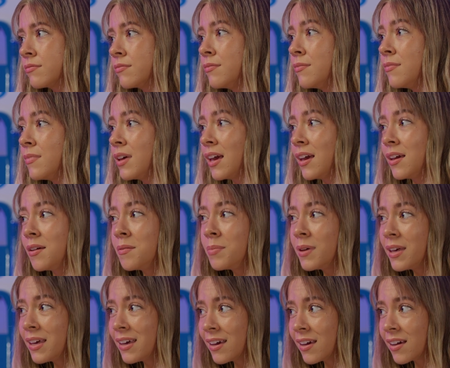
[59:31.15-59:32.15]

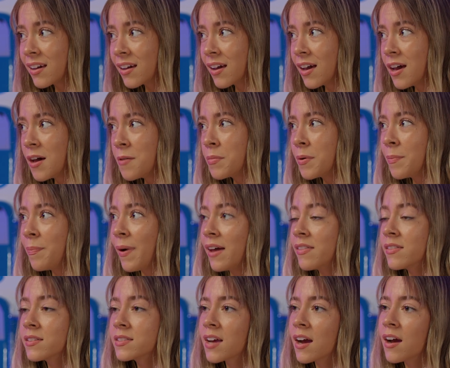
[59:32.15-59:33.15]
Maybe. But
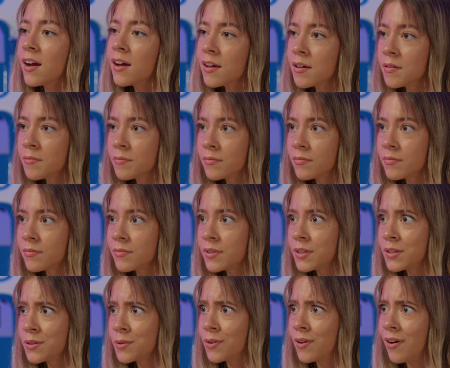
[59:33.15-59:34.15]
by the time
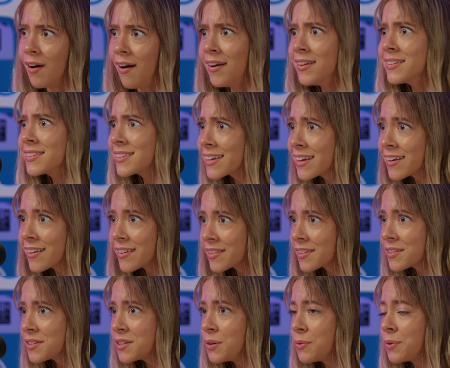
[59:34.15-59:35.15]
you got there,
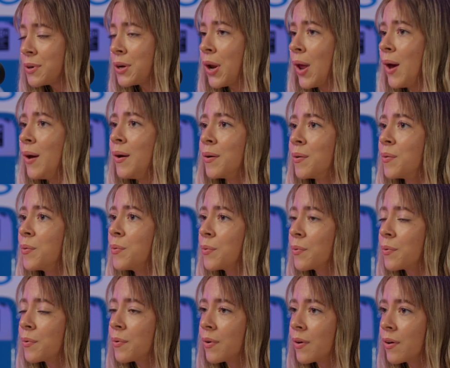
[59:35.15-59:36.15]
then you would know.